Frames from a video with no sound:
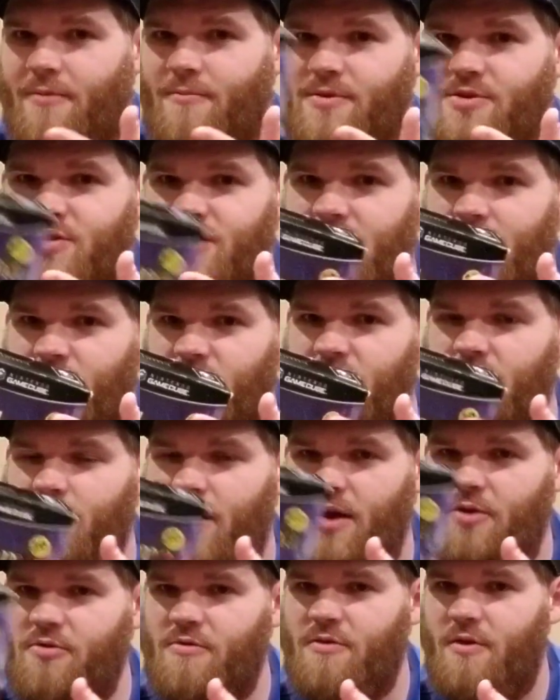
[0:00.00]
which it comes with a
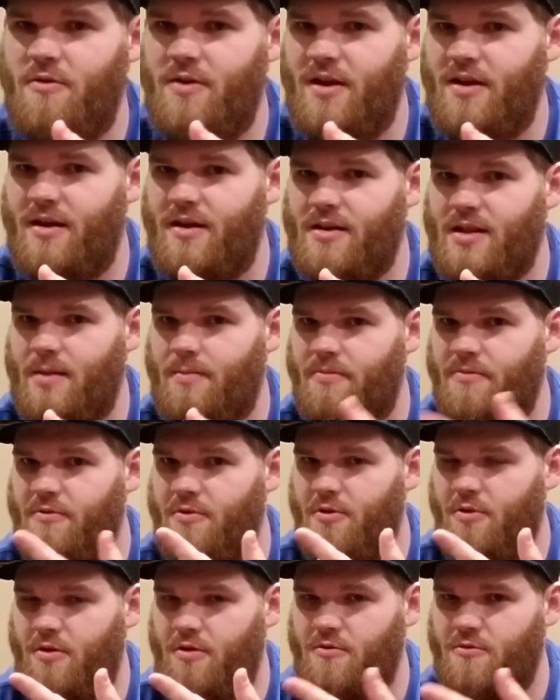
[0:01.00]
microphone and a clip for
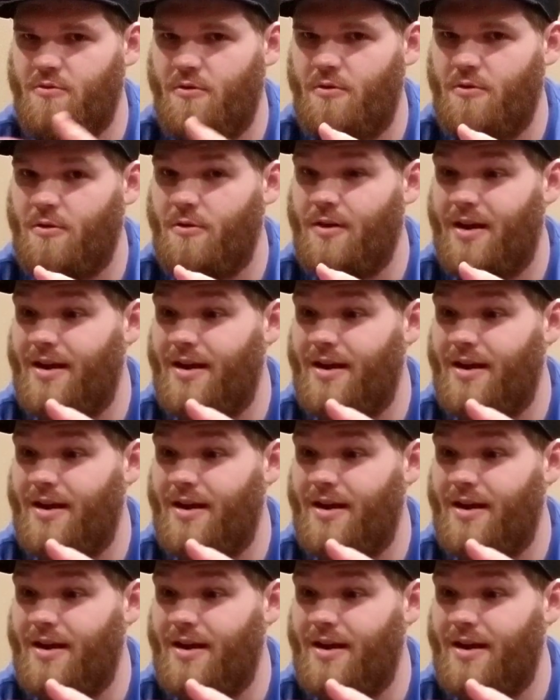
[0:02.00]
your controller.